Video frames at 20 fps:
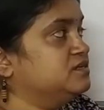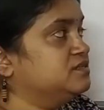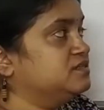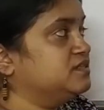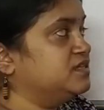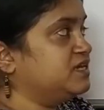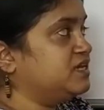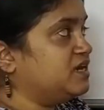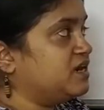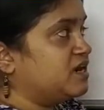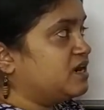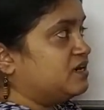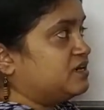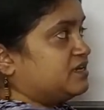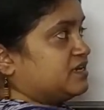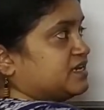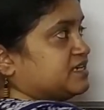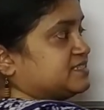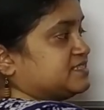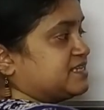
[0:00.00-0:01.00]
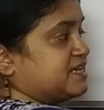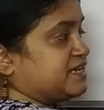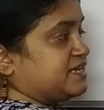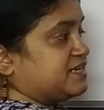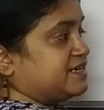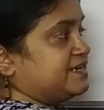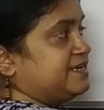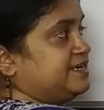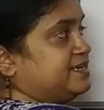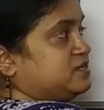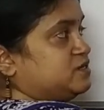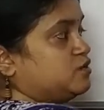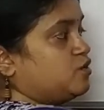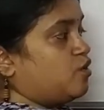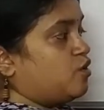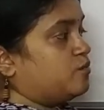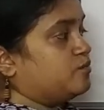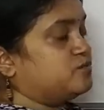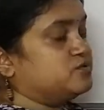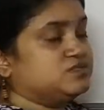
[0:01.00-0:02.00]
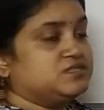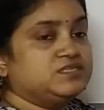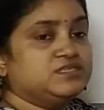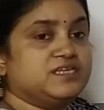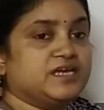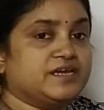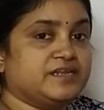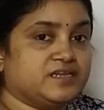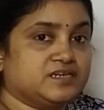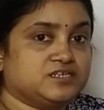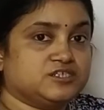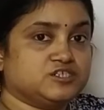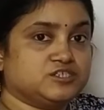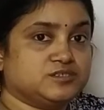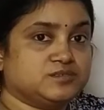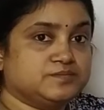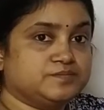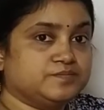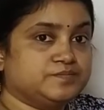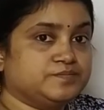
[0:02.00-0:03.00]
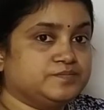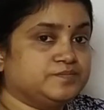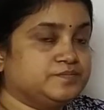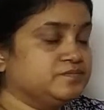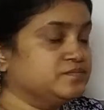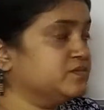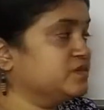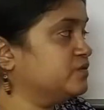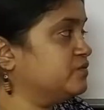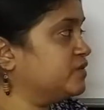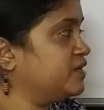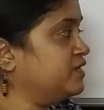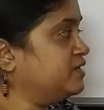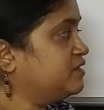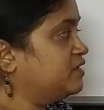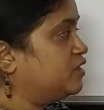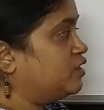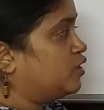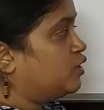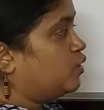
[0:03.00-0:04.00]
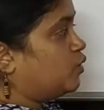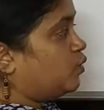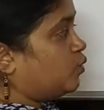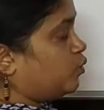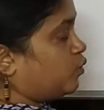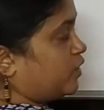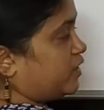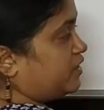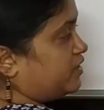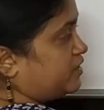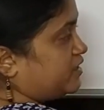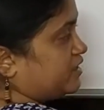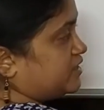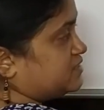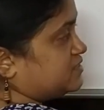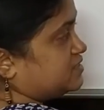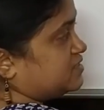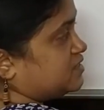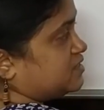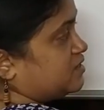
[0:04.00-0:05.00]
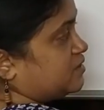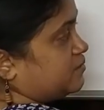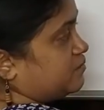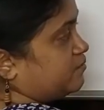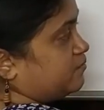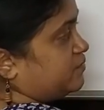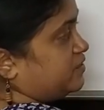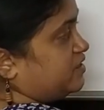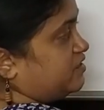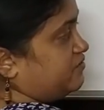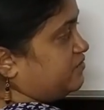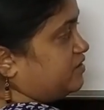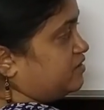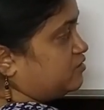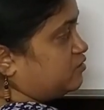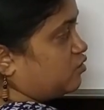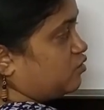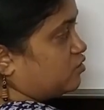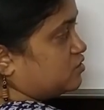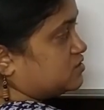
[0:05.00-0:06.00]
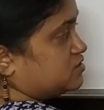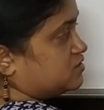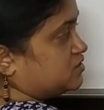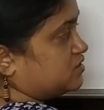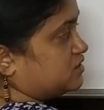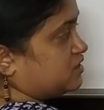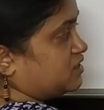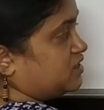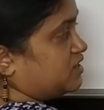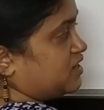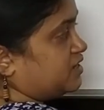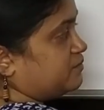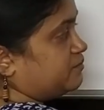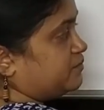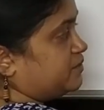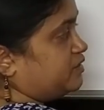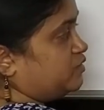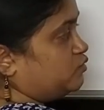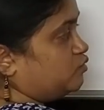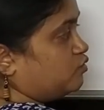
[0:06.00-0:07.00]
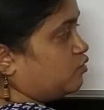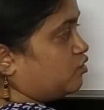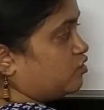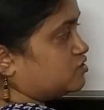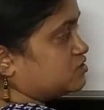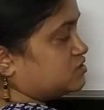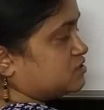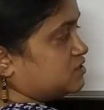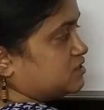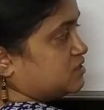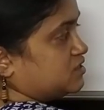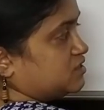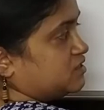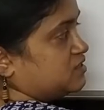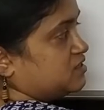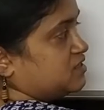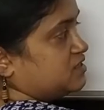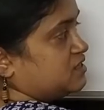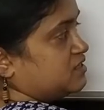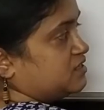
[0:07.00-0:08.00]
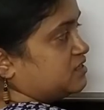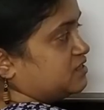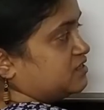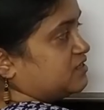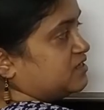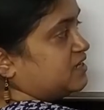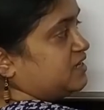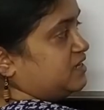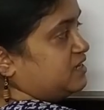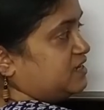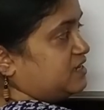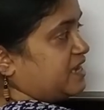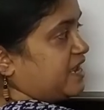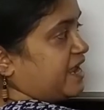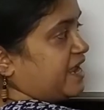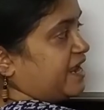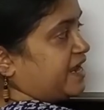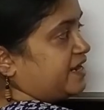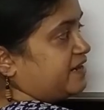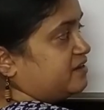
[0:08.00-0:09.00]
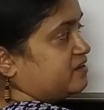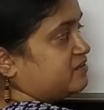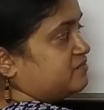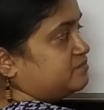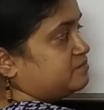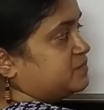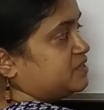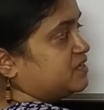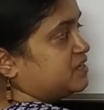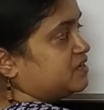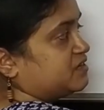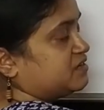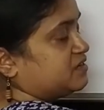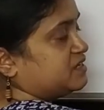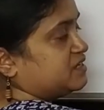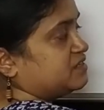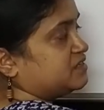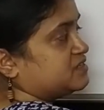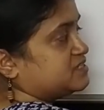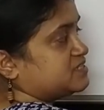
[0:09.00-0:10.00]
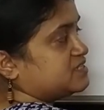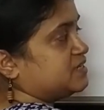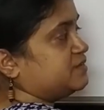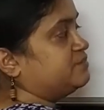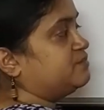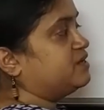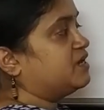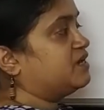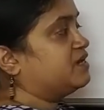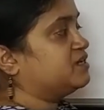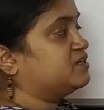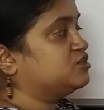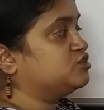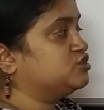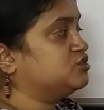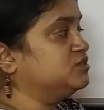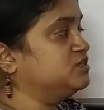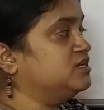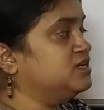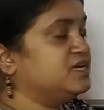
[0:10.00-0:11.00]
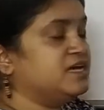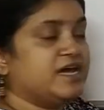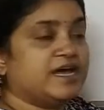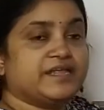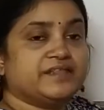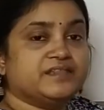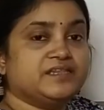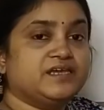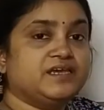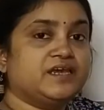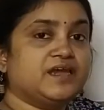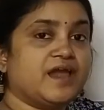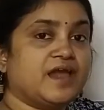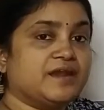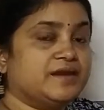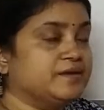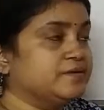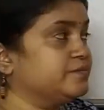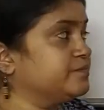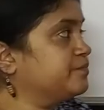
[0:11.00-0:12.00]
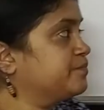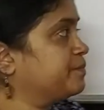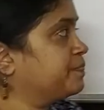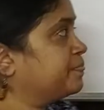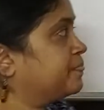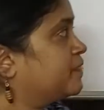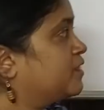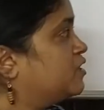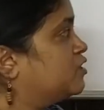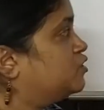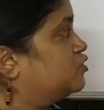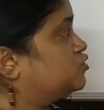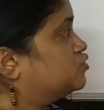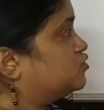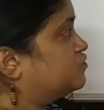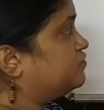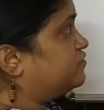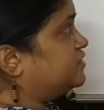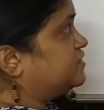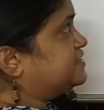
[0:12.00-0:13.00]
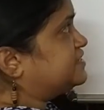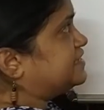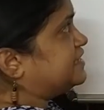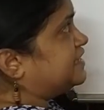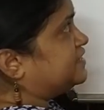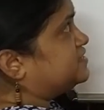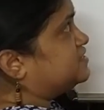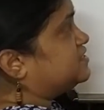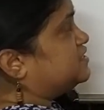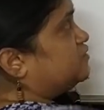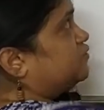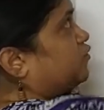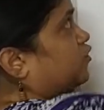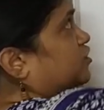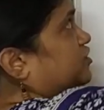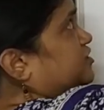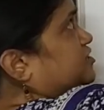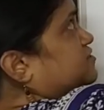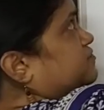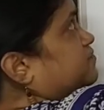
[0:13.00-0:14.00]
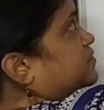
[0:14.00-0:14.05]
they are exactly opposite direction, right? Whereas B1 cos theta and B2 cos theta, they add up, they are in the same direction and they add up. So first let's see what is